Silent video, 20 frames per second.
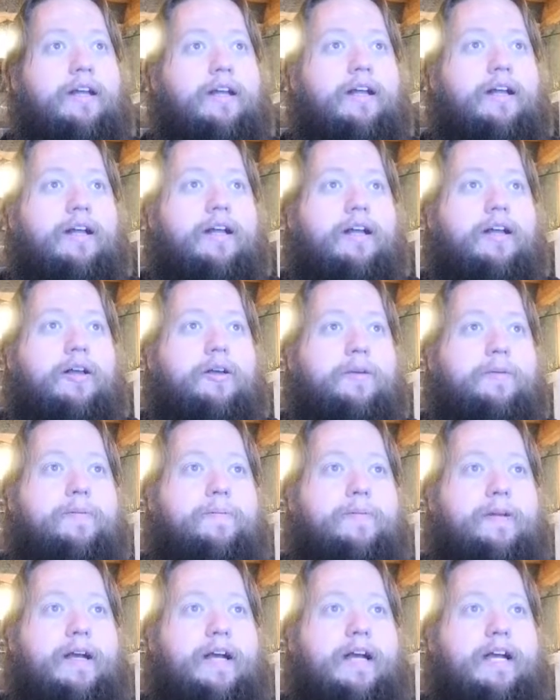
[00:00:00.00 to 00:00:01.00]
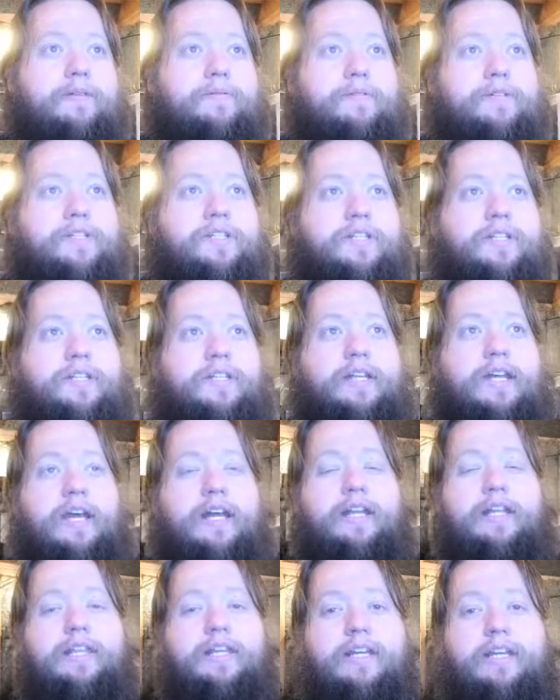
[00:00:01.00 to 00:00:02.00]
I was kind
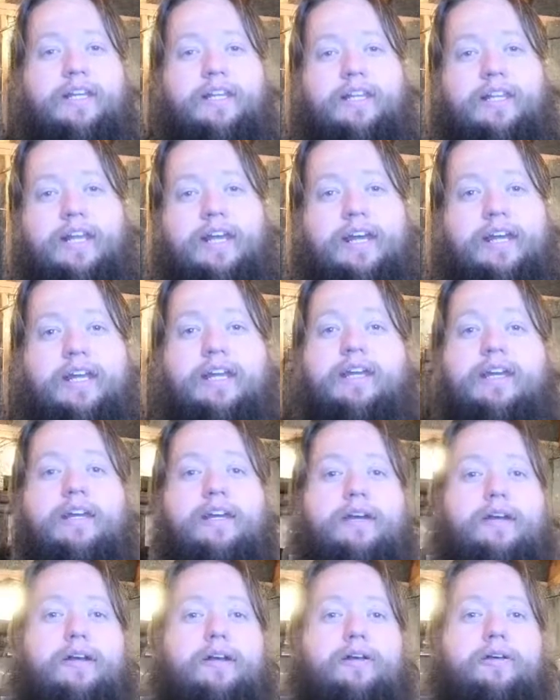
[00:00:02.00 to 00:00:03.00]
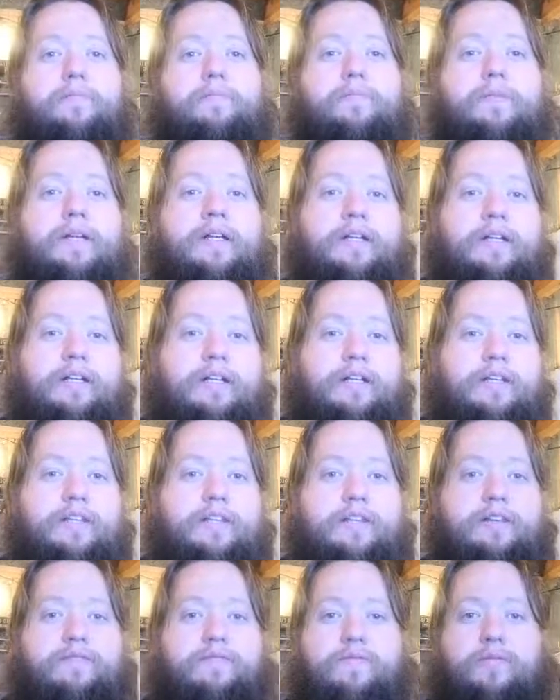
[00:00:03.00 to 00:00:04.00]
of thinking like
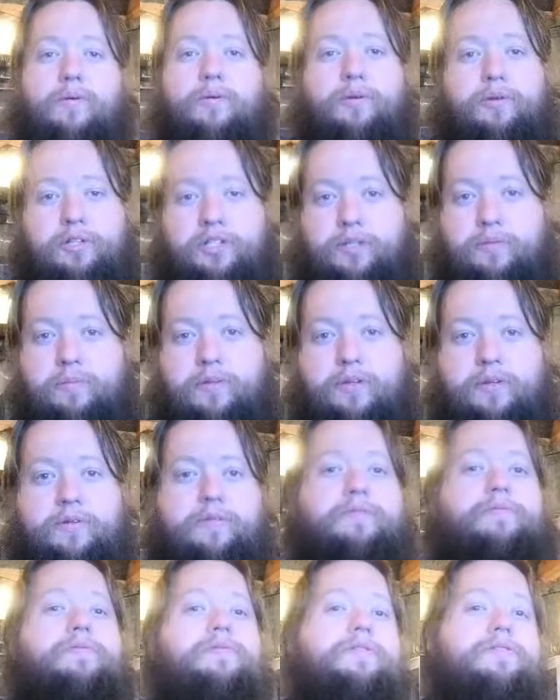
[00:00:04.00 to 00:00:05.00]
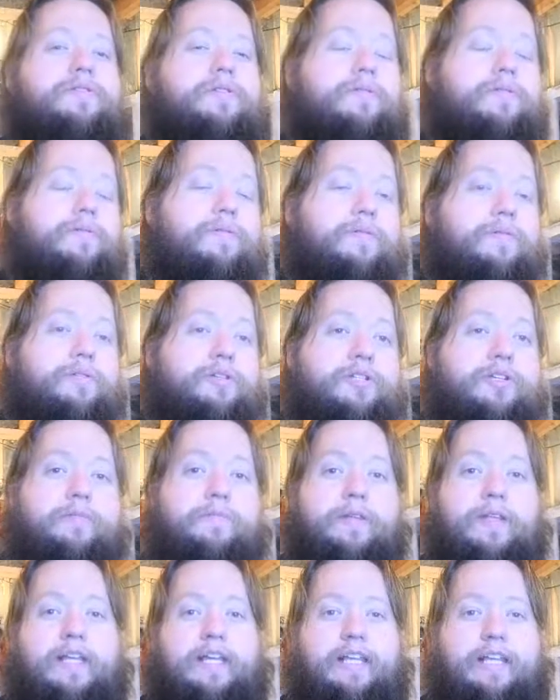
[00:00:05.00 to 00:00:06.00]
the Force moons or
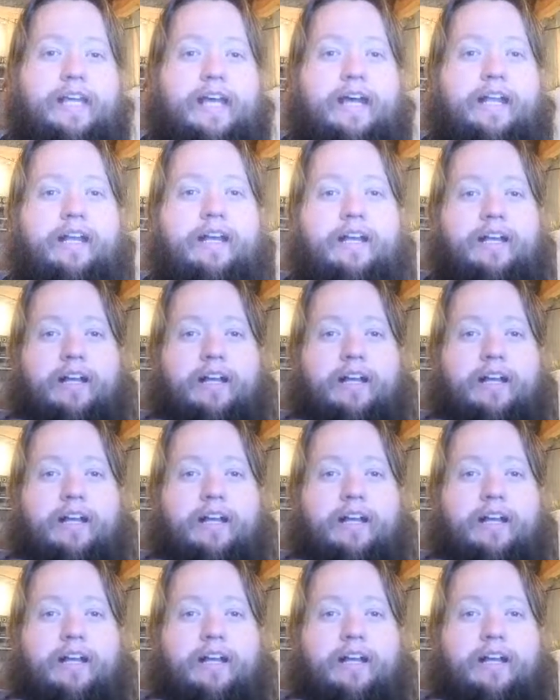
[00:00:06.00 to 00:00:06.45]
something like that.